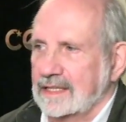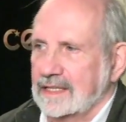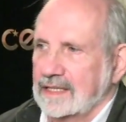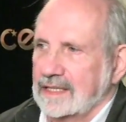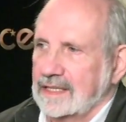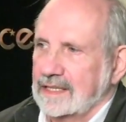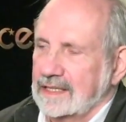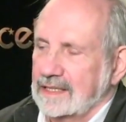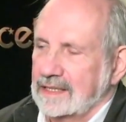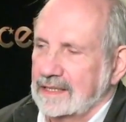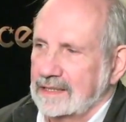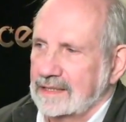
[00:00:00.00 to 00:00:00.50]

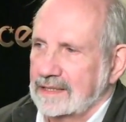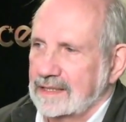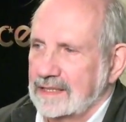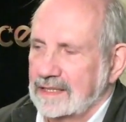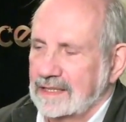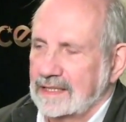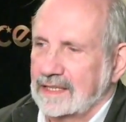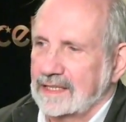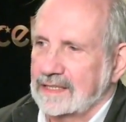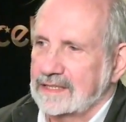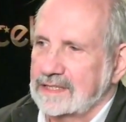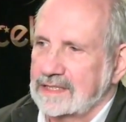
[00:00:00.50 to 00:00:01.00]

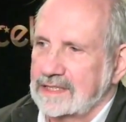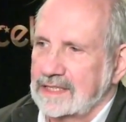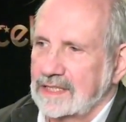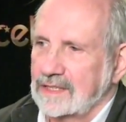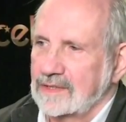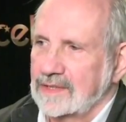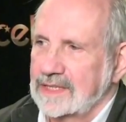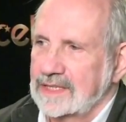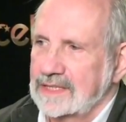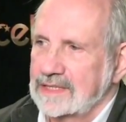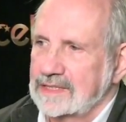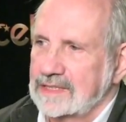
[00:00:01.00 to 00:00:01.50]
a
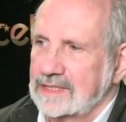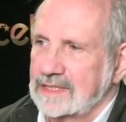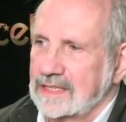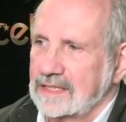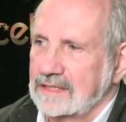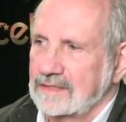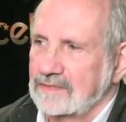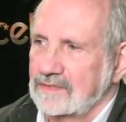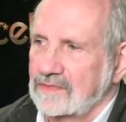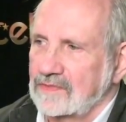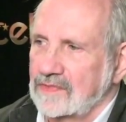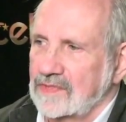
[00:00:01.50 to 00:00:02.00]
series
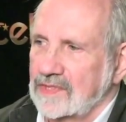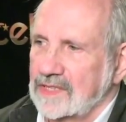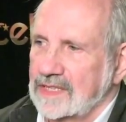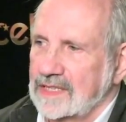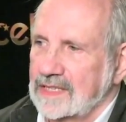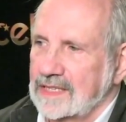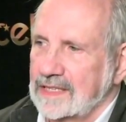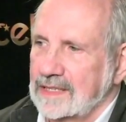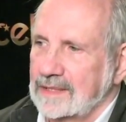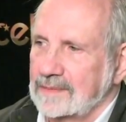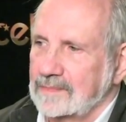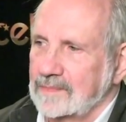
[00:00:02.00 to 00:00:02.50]
of
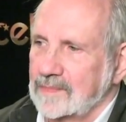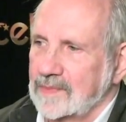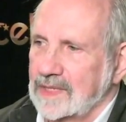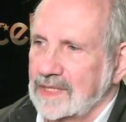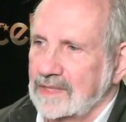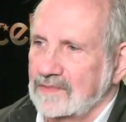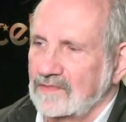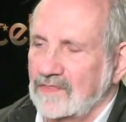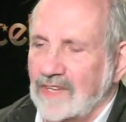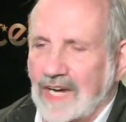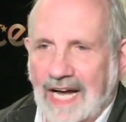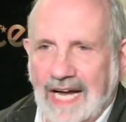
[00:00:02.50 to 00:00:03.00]

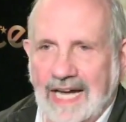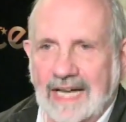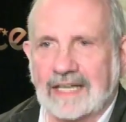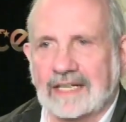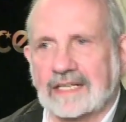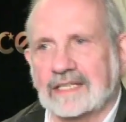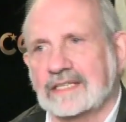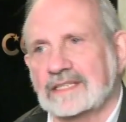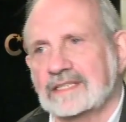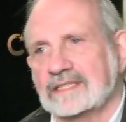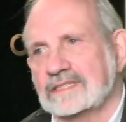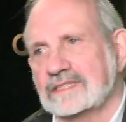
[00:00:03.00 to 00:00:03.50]

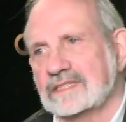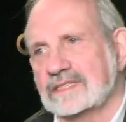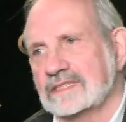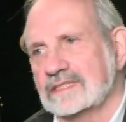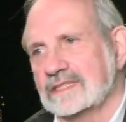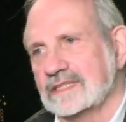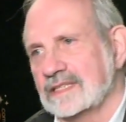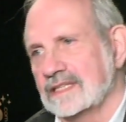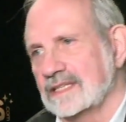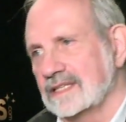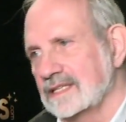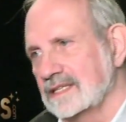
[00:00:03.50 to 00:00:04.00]

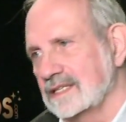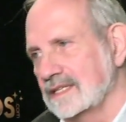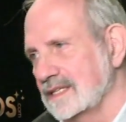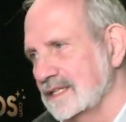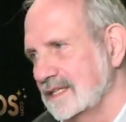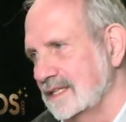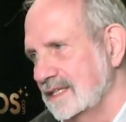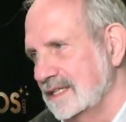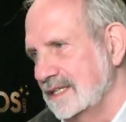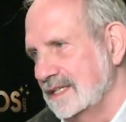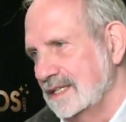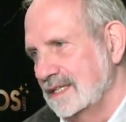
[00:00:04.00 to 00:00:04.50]
violence,
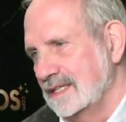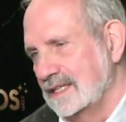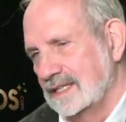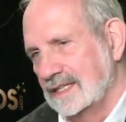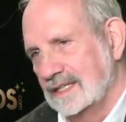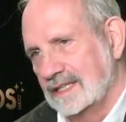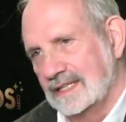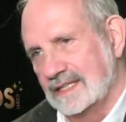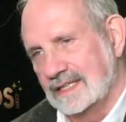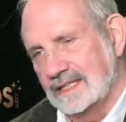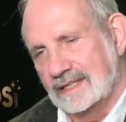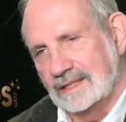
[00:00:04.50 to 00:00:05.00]

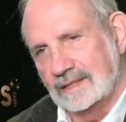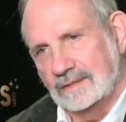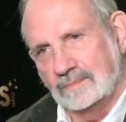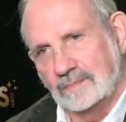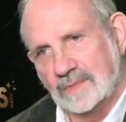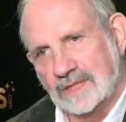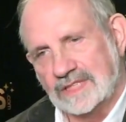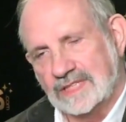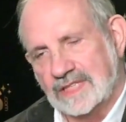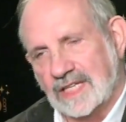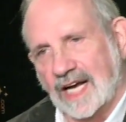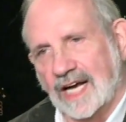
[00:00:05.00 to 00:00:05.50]

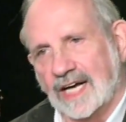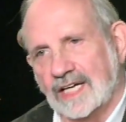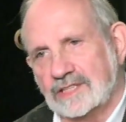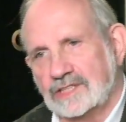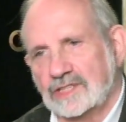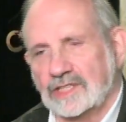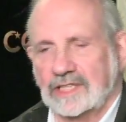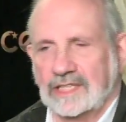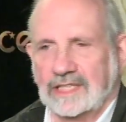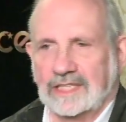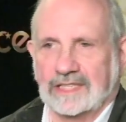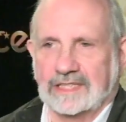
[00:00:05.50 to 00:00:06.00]

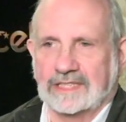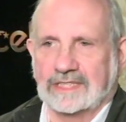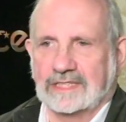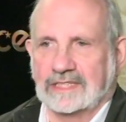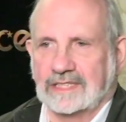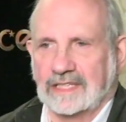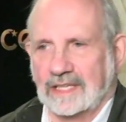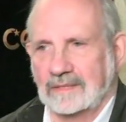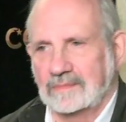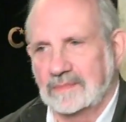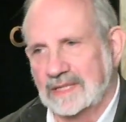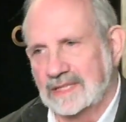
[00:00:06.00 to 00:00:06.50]

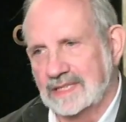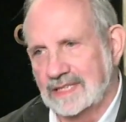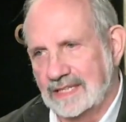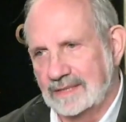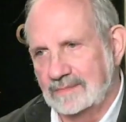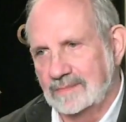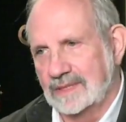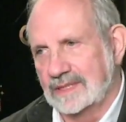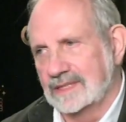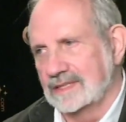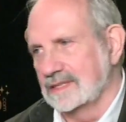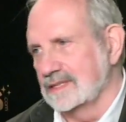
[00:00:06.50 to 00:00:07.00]
misogynist.
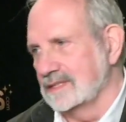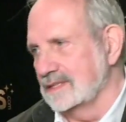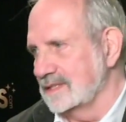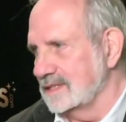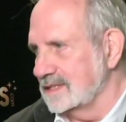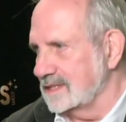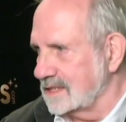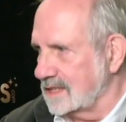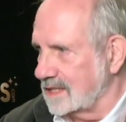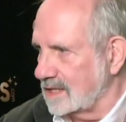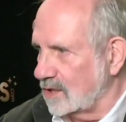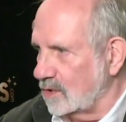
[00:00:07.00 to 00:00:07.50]
They've been
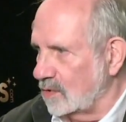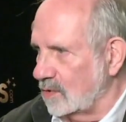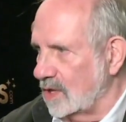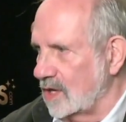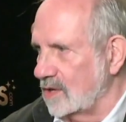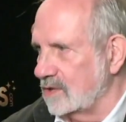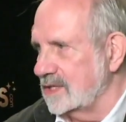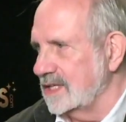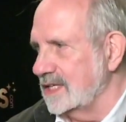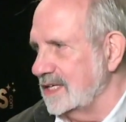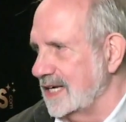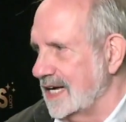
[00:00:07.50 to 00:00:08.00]

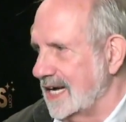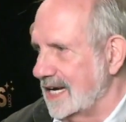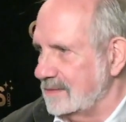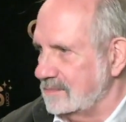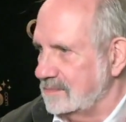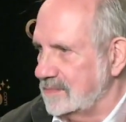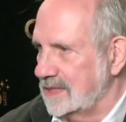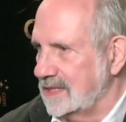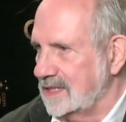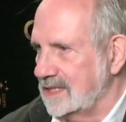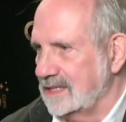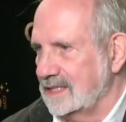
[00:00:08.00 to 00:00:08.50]
quoted
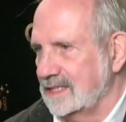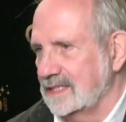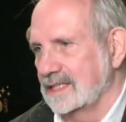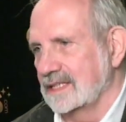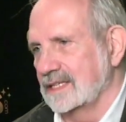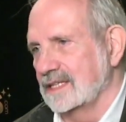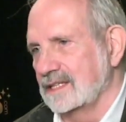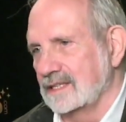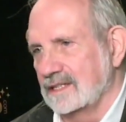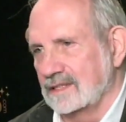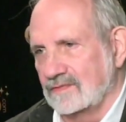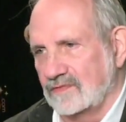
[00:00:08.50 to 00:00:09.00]
at
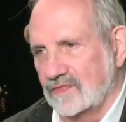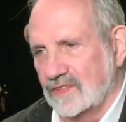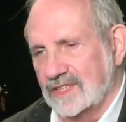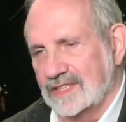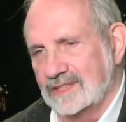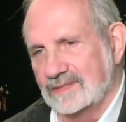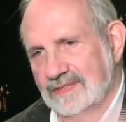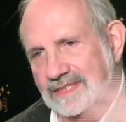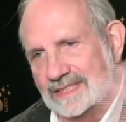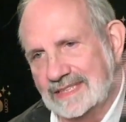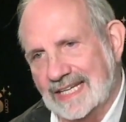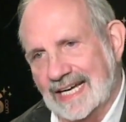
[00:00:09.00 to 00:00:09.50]
me for
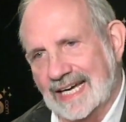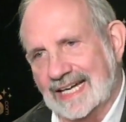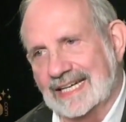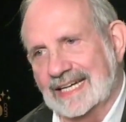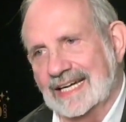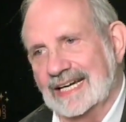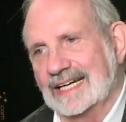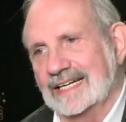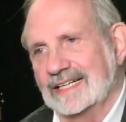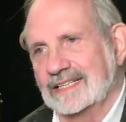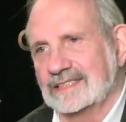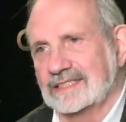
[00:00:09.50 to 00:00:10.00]

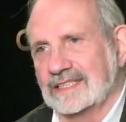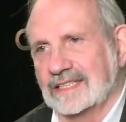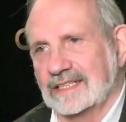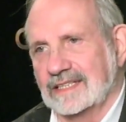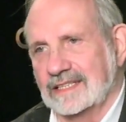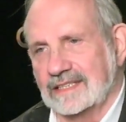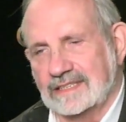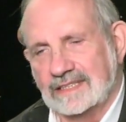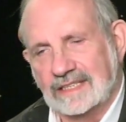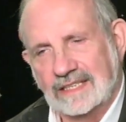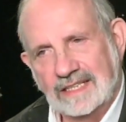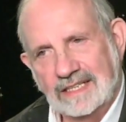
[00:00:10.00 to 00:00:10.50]
decades,
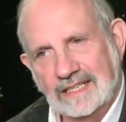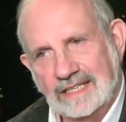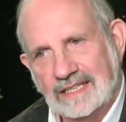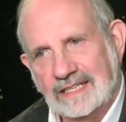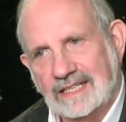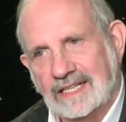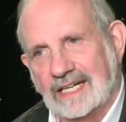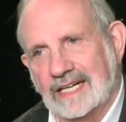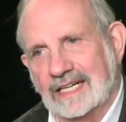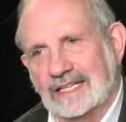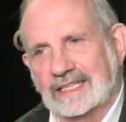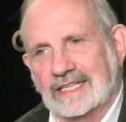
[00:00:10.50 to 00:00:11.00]
and
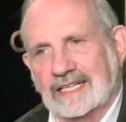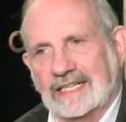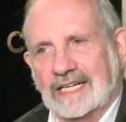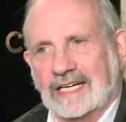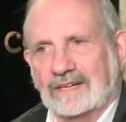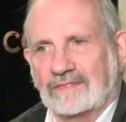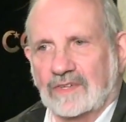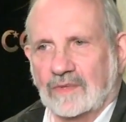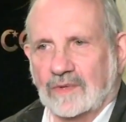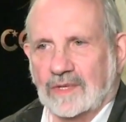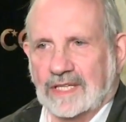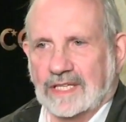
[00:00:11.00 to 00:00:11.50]
like they
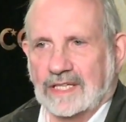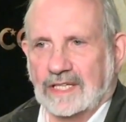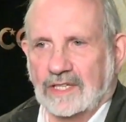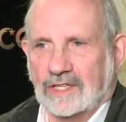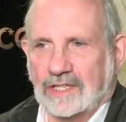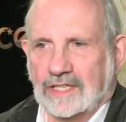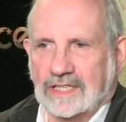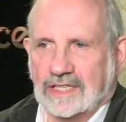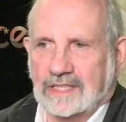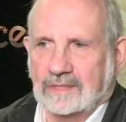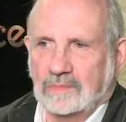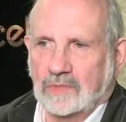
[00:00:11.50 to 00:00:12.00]
never really
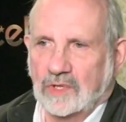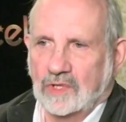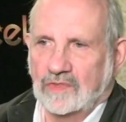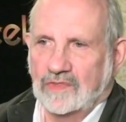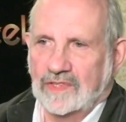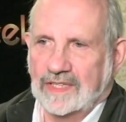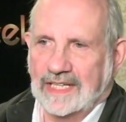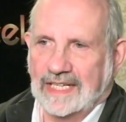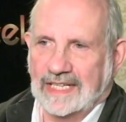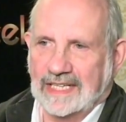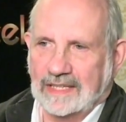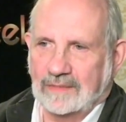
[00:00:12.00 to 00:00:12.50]
look at the
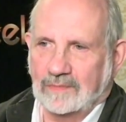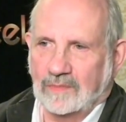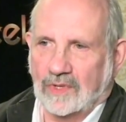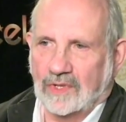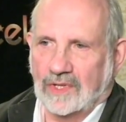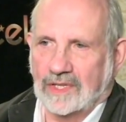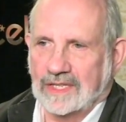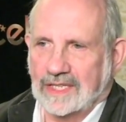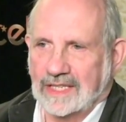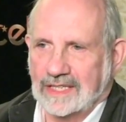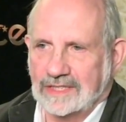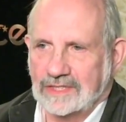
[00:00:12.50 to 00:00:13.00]
movie
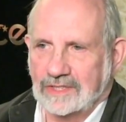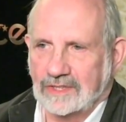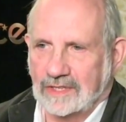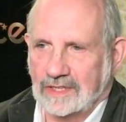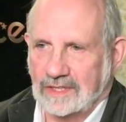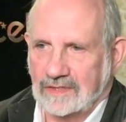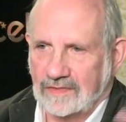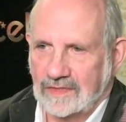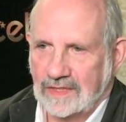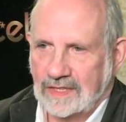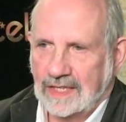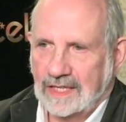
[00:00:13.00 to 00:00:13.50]
anymore. They
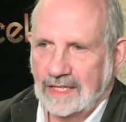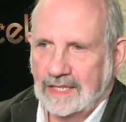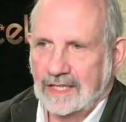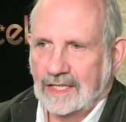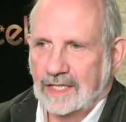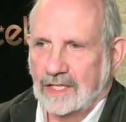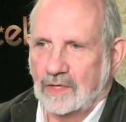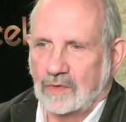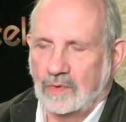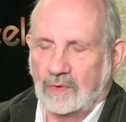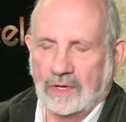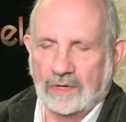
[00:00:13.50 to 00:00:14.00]
sort of
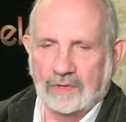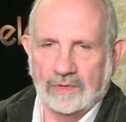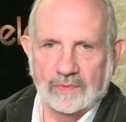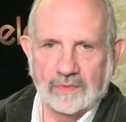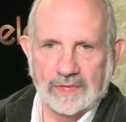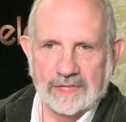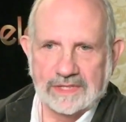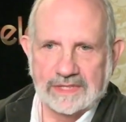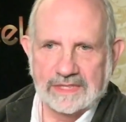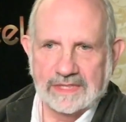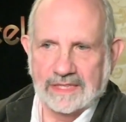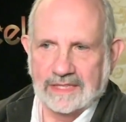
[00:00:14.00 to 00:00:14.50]

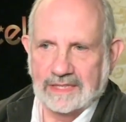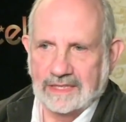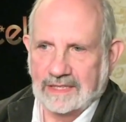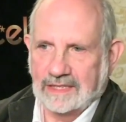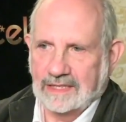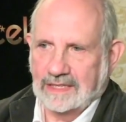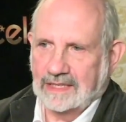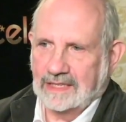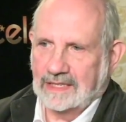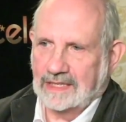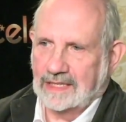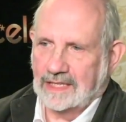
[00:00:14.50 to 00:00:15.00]
quote what's
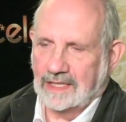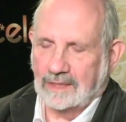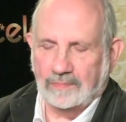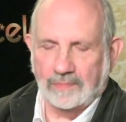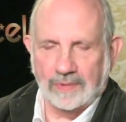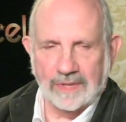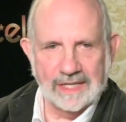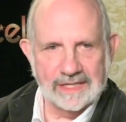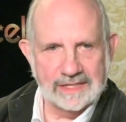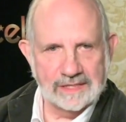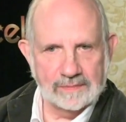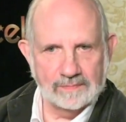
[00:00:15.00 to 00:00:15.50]
in the
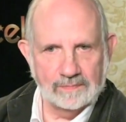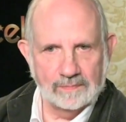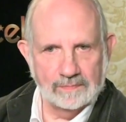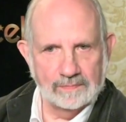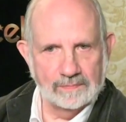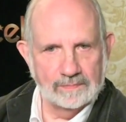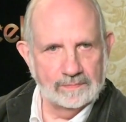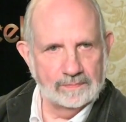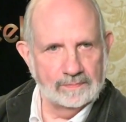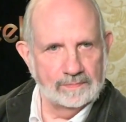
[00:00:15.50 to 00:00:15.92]
press